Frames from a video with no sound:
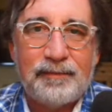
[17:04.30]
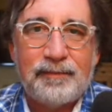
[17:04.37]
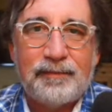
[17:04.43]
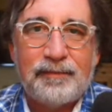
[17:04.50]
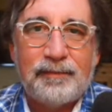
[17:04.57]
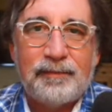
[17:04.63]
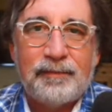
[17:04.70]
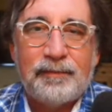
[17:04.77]

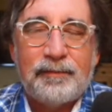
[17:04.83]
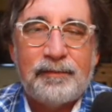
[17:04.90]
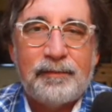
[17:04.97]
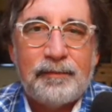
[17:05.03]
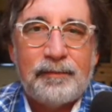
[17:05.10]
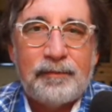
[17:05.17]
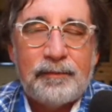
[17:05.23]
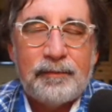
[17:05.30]

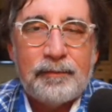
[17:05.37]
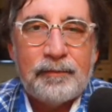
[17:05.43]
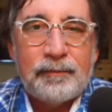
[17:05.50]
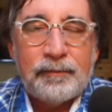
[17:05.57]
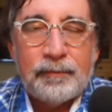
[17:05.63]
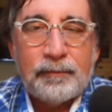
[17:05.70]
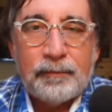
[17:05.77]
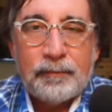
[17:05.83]

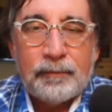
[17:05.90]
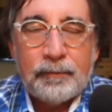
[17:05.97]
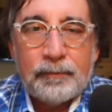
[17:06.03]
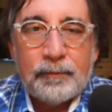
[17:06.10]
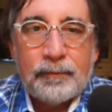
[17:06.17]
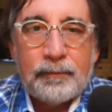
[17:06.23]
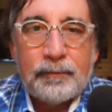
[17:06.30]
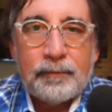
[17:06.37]

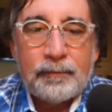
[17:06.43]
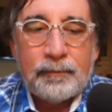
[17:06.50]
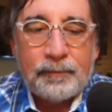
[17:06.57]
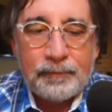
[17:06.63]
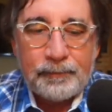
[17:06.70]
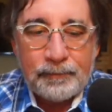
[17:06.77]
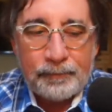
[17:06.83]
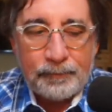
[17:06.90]

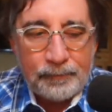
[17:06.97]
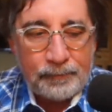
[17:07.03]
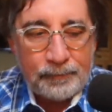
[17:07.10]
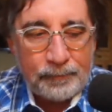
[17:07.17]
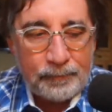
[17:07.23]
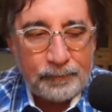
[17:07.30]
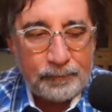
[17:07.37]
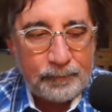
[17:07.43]

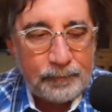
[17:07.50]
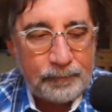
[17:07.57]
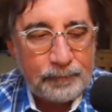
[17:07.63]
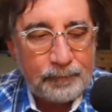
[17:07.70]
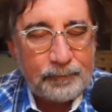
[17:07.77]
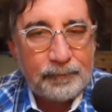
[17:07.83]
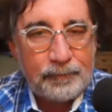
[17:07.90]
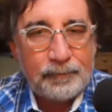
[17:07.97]

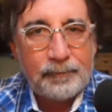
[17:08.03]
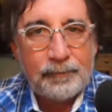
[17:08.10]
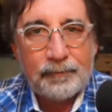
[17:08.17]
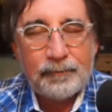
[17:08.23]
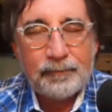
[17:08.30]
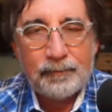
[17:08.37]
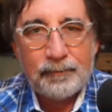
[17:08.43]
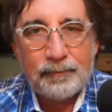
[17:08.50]

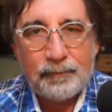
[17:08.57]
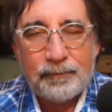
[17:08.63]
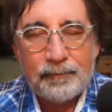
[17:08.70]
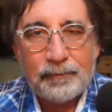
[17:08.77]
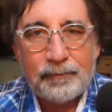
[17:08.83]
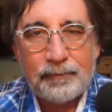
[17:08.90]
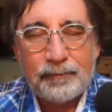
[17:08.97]
(not speaking)